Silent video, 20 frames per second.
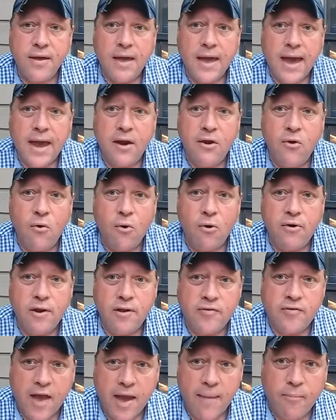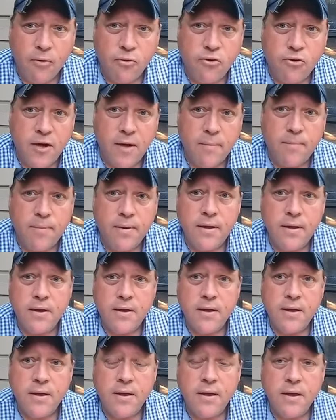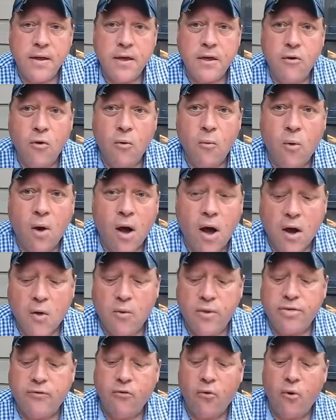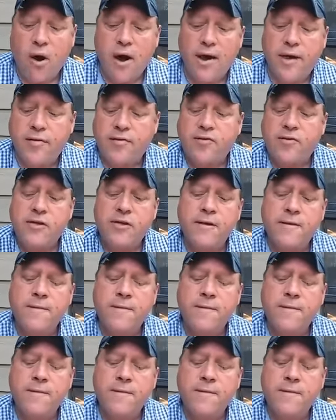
and your discipleship, your walk with Christ?